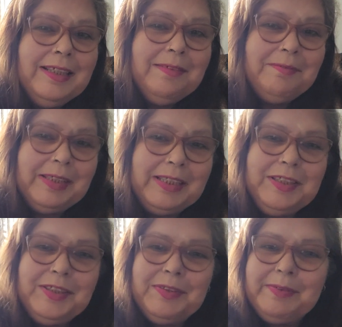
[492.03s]
Thank
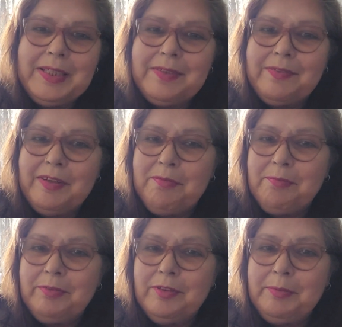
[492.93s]
you to those that have
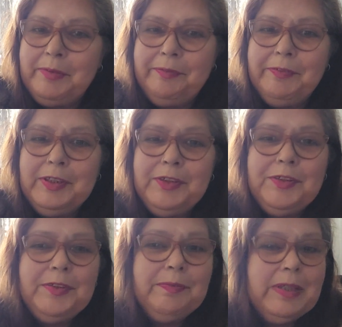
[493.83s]
bought me
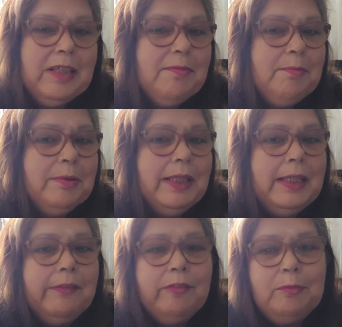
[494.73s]
food, that have
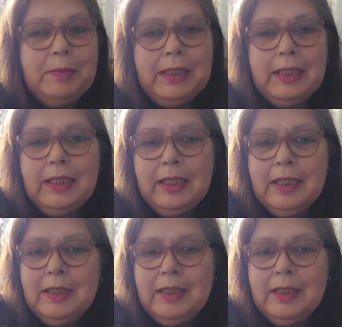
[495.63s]
prayed for me,